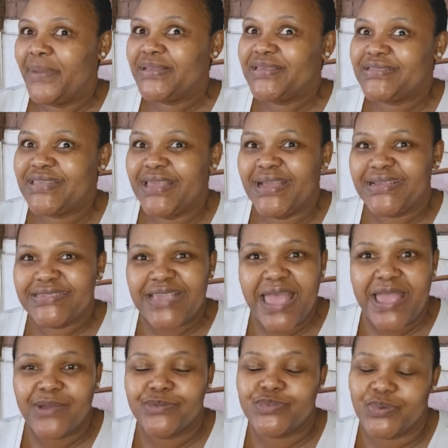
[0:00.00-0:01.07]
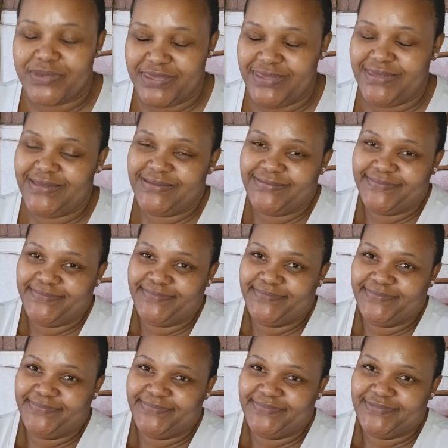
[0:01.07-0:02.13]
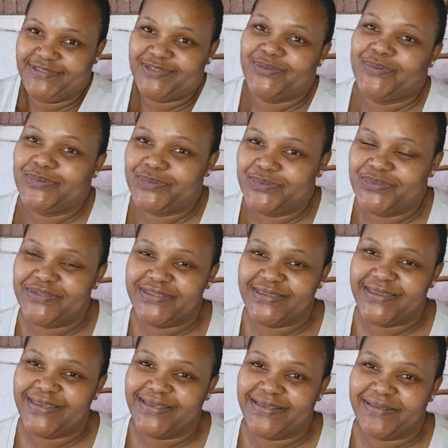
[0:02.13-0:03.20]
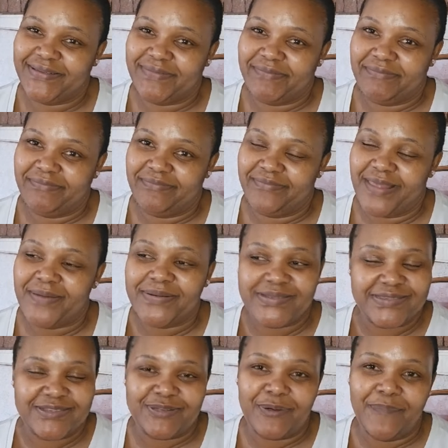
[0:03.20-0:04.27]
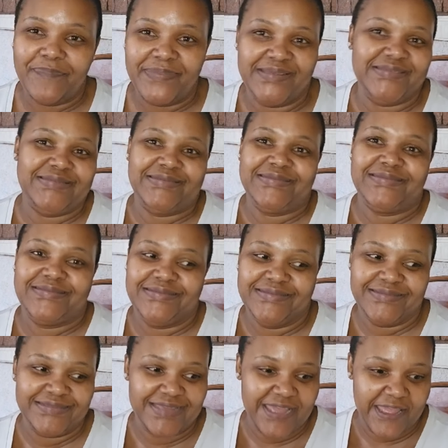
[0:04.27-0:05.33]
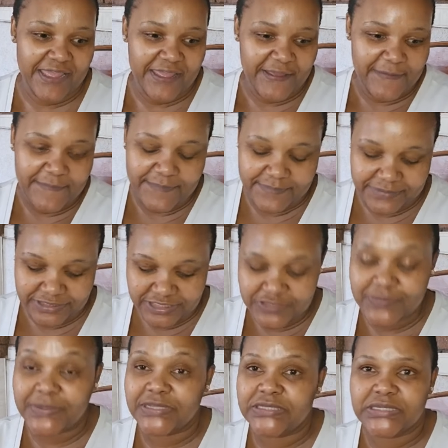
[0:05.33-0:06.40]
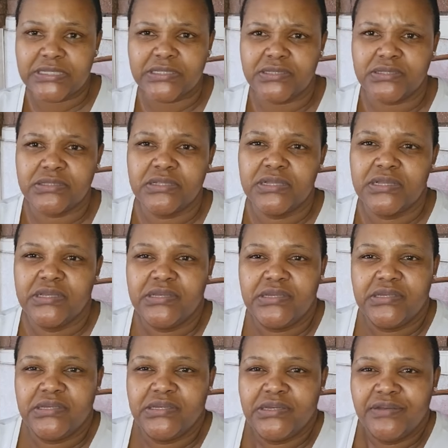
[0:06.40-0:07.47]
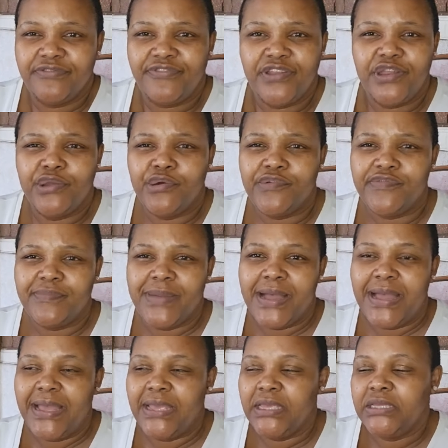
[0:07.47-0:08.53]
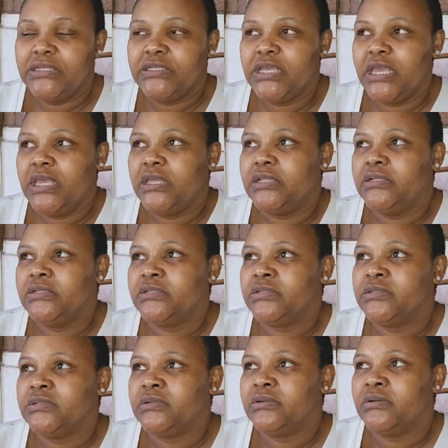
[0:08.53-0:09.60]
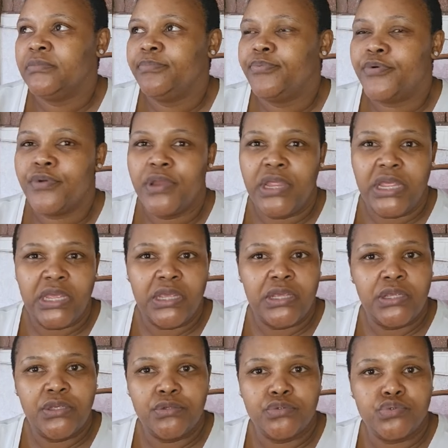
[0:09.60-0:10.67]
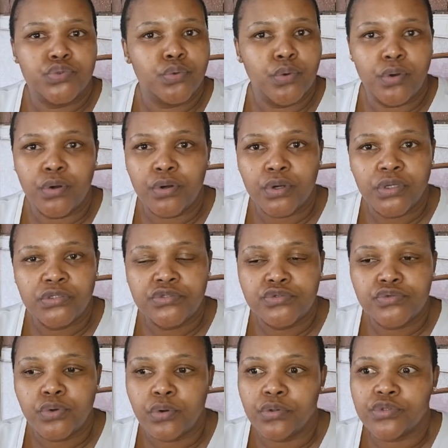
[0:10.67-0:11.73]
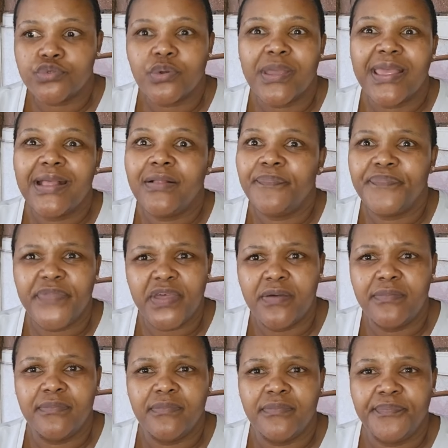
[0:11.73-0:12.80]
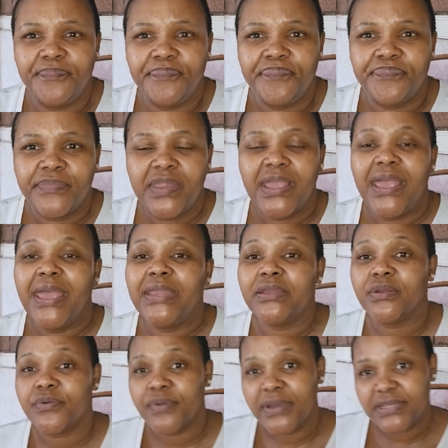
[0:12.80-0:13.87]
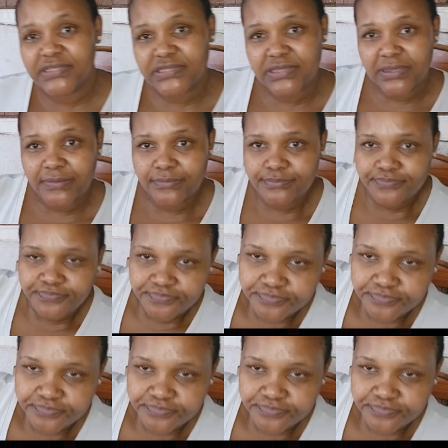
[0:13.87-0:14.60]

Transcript: manje seyangishaya ukuthi okay so for ukuthi i stop this um, judgmental feeling of mine and pray to God to also help them and grace them.